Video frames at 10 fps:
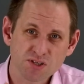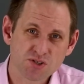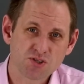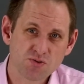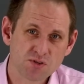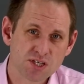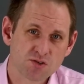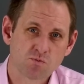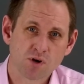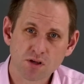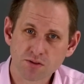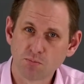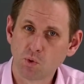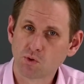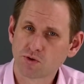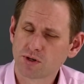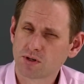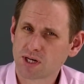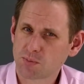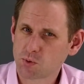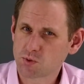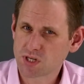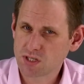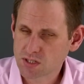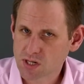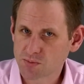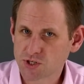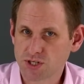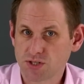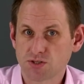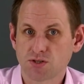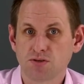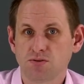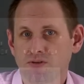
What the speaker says: does do this rather more than Apple's Intel machines do.